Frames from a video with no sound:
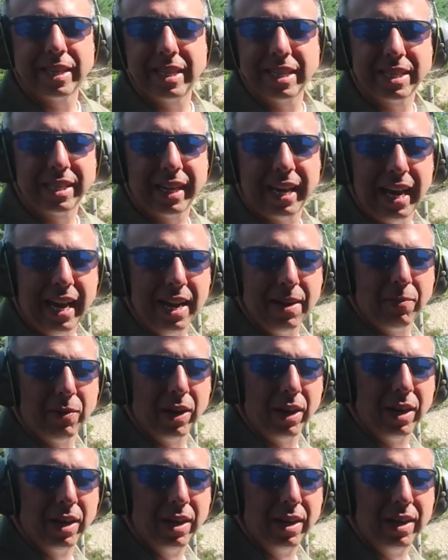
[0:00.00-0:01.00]
that this
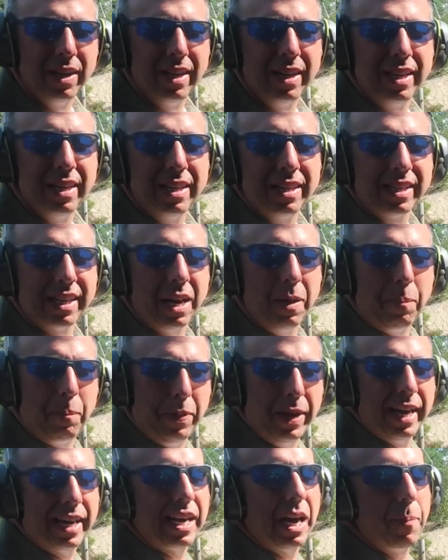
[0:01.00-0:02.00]
camera can
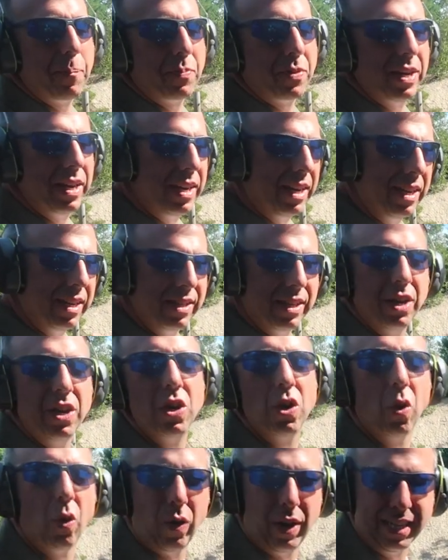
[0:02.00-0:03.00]
pick up the, the
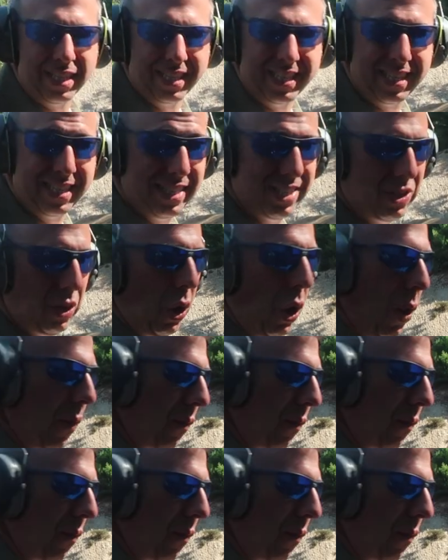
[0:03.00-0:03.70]
noise. So